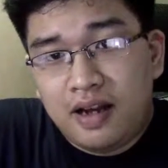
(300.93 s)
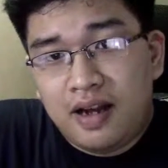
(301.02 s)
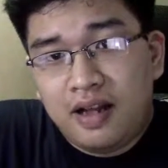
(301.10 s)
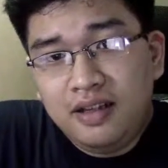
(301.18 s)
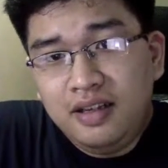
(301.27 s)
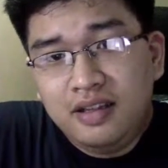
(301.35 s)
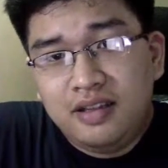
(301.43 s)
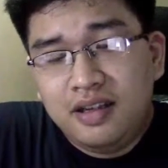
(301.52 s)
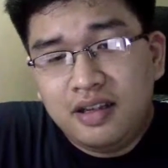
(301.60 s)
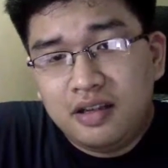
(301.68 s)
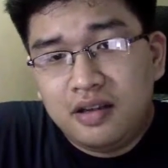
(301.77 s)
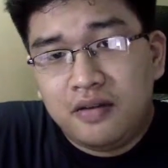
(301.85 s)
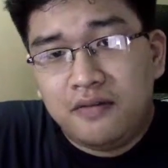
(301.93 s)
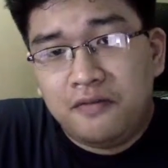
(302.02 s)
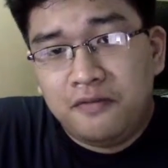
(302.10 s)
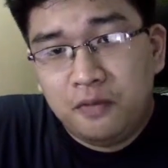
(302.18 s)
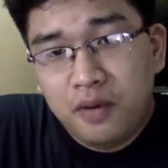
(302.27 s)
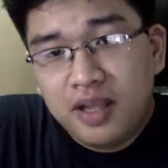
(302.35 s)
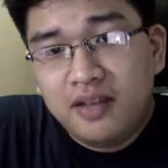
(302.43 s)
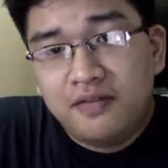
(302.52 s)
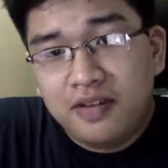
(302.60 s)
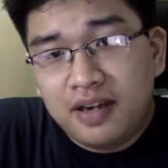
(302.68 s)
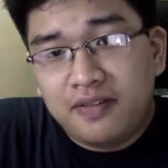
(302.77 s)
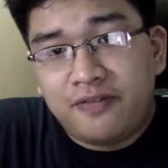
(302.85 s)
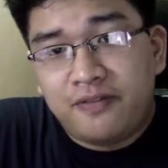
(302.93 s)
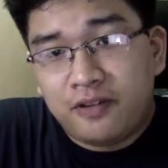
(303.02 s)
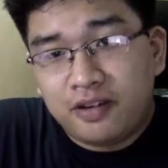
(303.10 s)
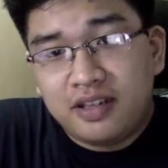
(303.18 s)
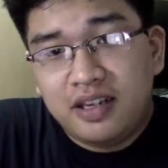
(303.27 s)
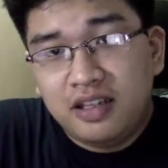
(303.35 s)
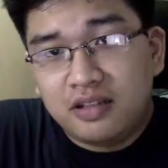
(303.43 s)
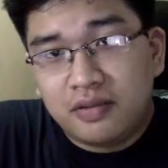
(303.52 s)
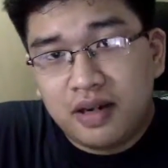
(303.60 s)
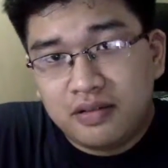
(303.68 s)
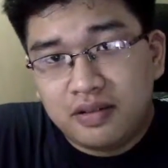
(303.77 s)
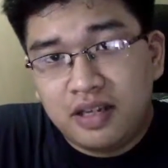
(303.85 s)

Ali did win via 14th round